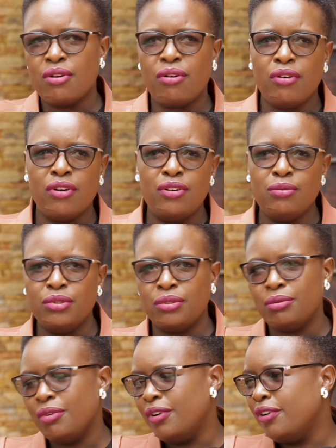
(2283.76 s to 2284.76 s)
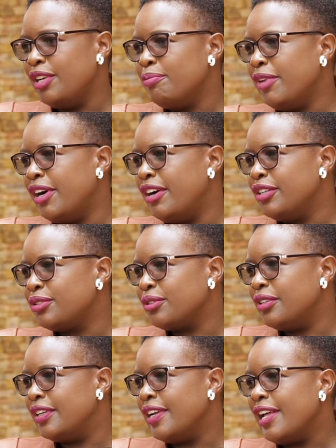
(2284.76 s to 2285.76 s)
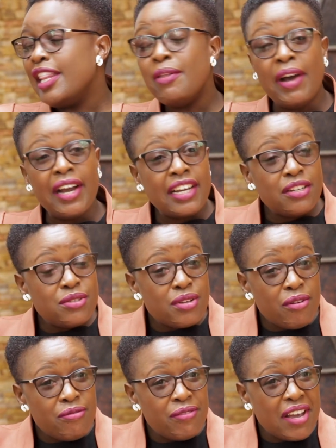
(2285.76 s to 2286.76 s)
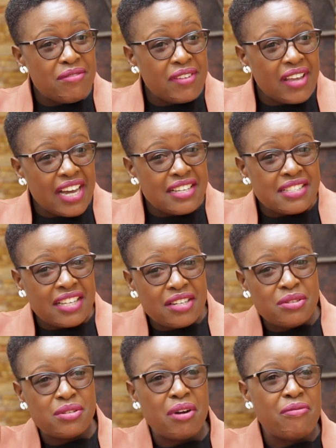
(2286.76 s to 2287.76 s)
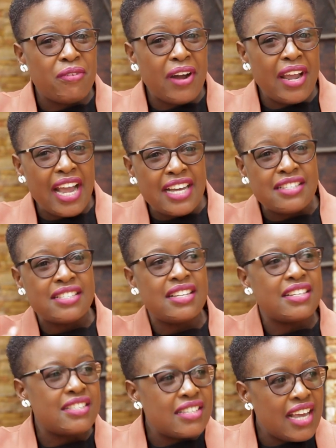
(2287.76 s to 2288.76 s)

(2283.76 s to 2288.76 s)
so-called Bush War liberation. There are kids of 5 years, kids of 4 years, 6 years.